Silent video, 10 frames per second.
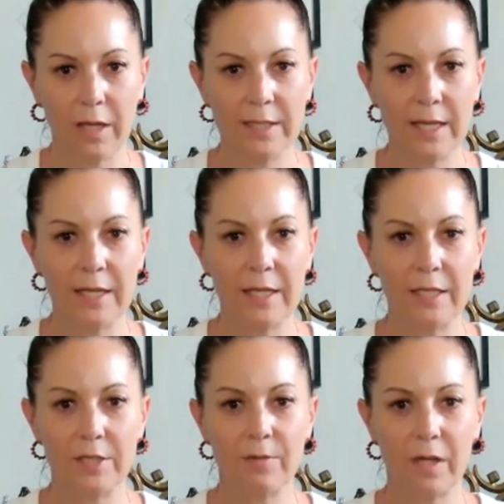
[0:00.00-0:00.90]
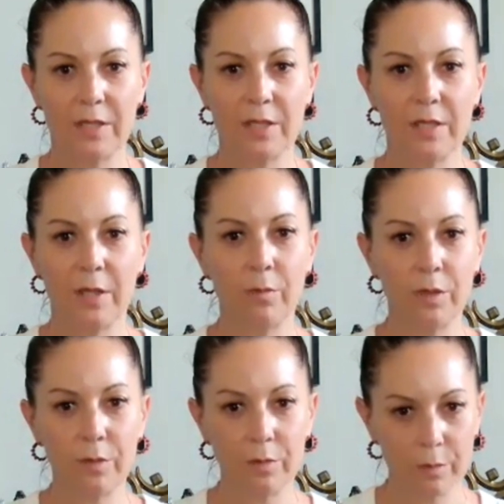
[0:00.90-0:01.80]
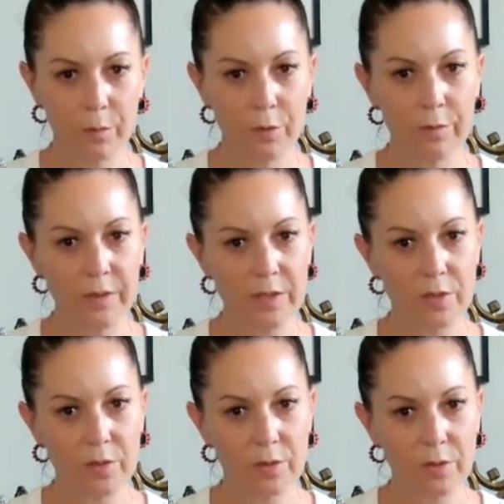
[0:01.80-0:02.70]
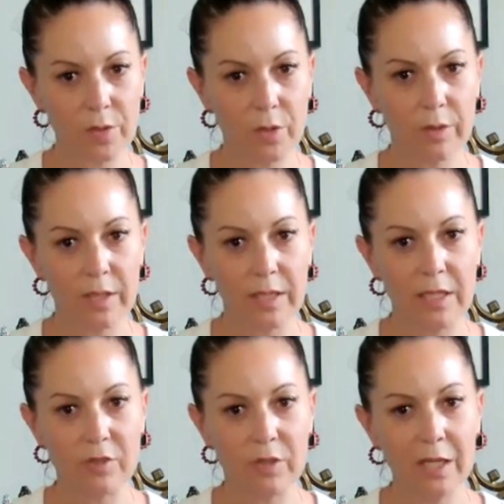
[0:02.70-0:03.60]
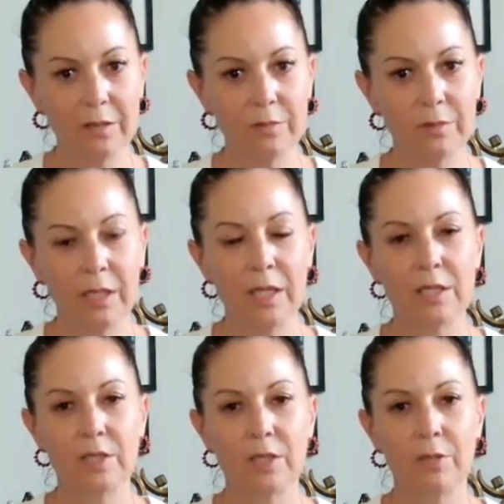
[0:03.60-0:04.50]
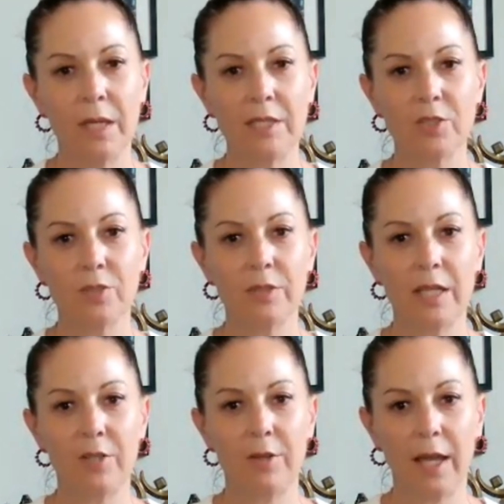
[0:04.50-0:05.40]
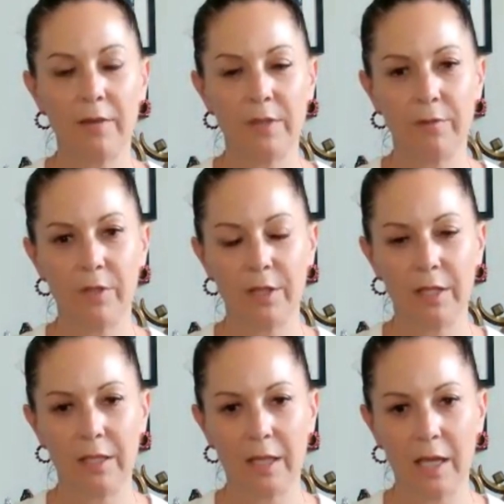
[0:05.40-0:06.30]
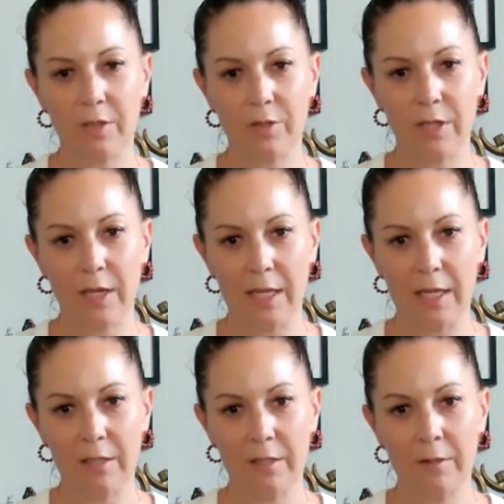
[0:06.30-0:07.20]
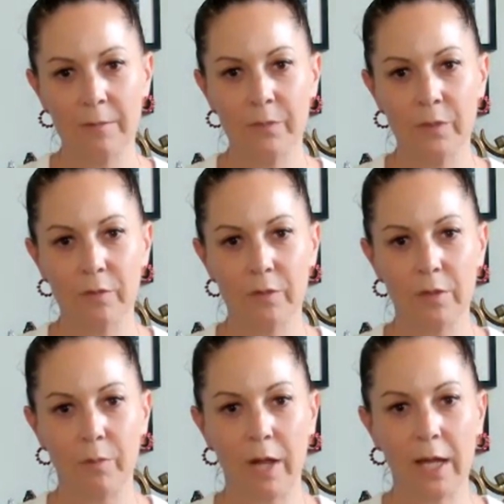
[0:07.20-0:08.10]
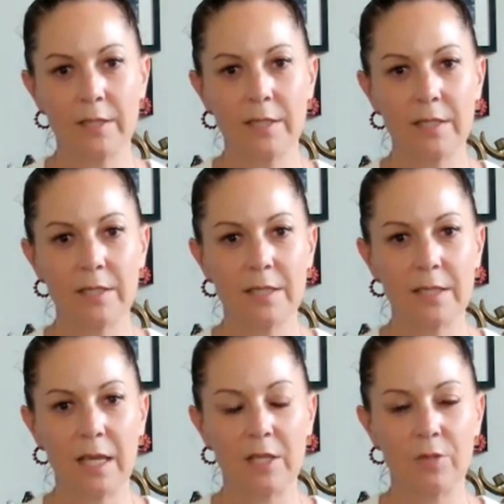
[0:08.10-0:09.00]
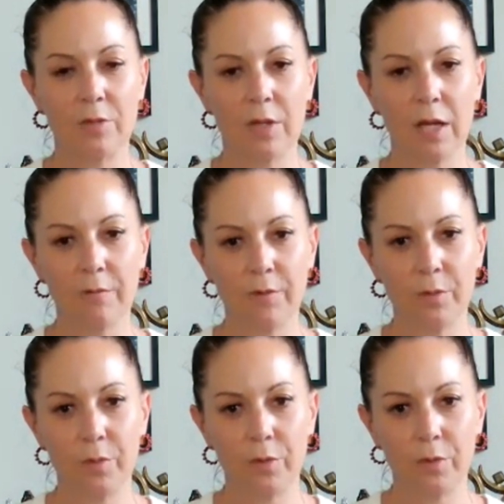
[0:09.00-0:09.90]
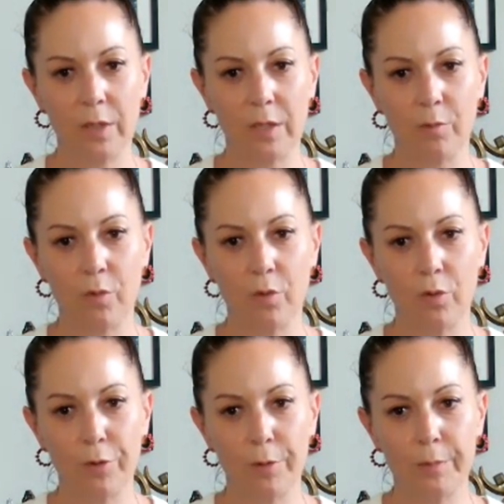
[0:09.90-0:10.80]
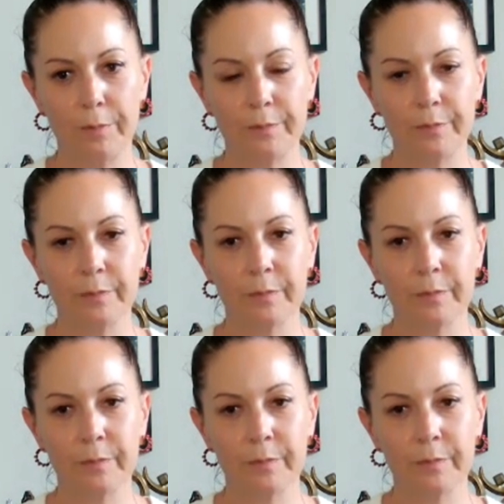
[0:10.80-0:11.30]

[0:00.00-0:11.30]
lie down in Shavasana. We'll move into Yoga Nidra. So make sure that you have everything that you need for the practice and that you're comfortable and warm